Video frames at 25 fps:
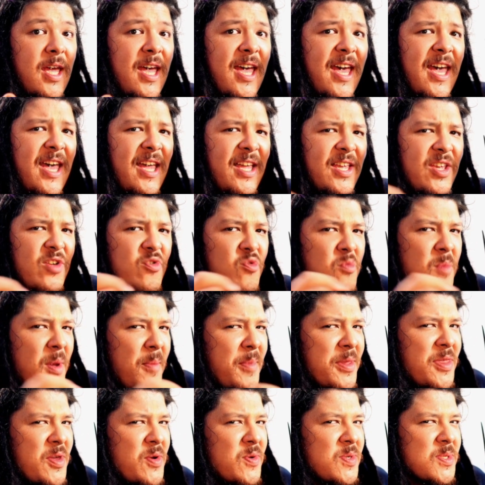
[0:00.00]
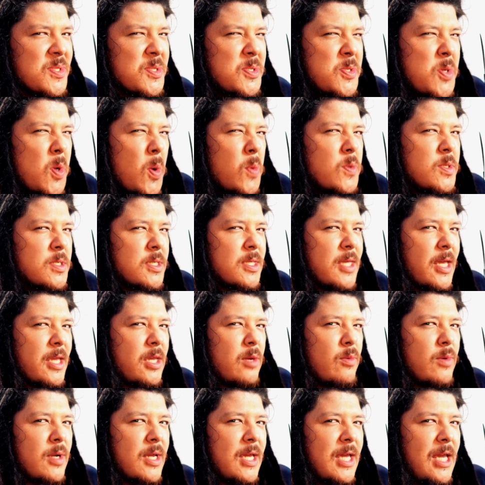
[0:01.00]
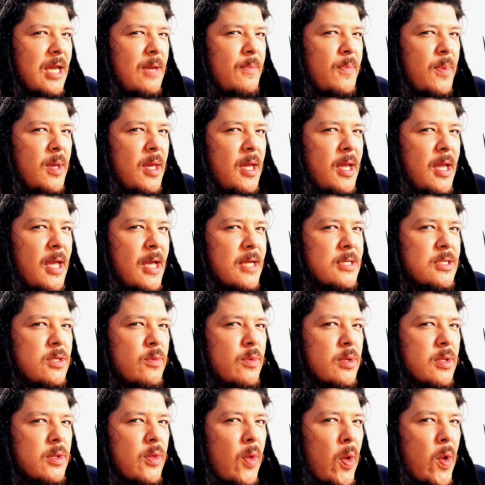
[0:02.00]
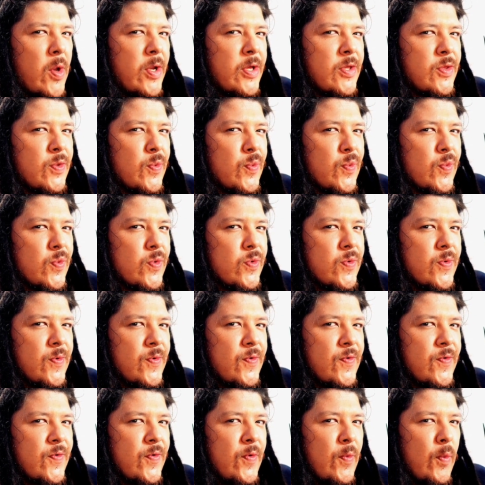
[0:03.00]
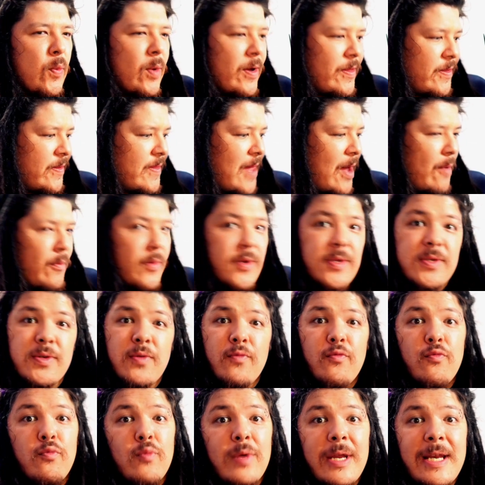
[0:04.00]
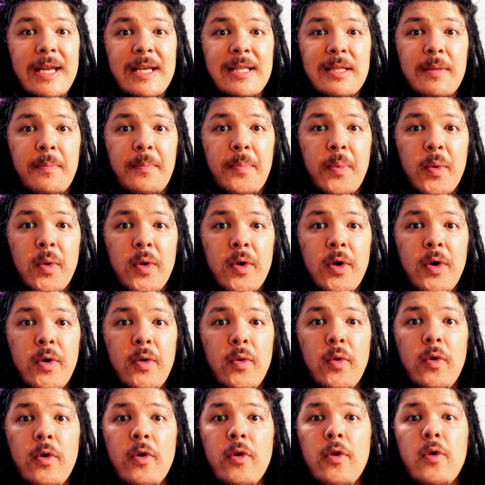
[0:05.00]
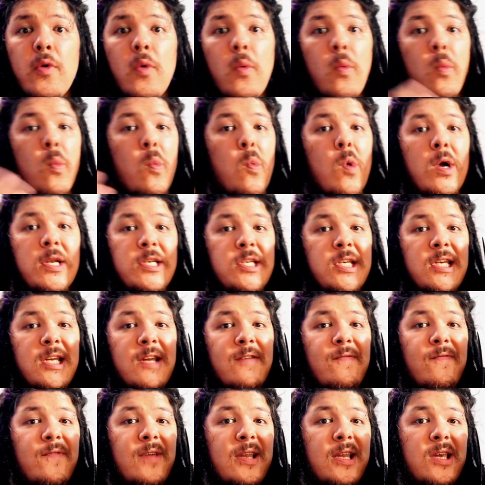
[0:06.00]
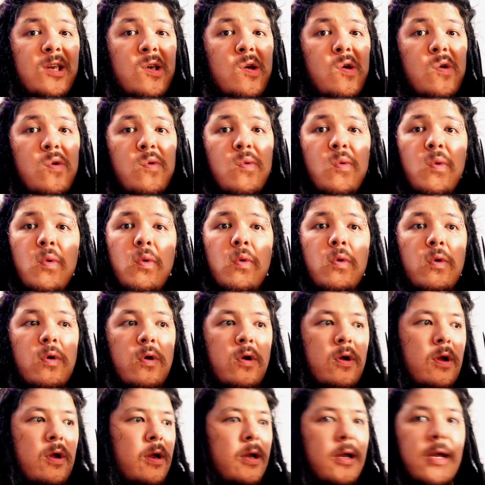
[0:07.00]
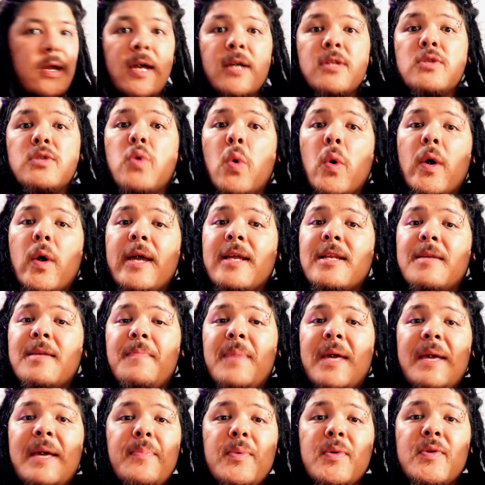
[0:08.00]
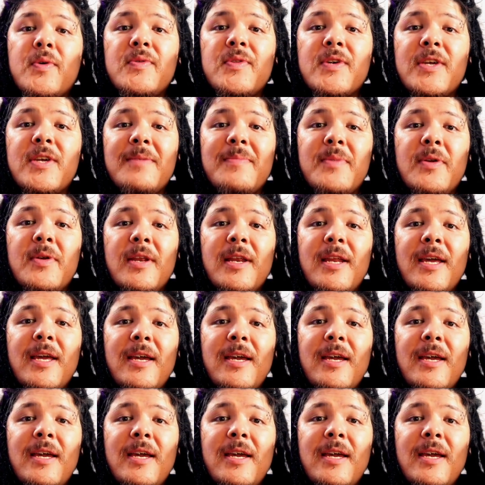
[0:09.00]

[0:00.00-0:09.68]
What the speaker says: You remember those notes that you were keeping as you were learning the rules? Whether that was reading the book or watching a video or talking to people in the community?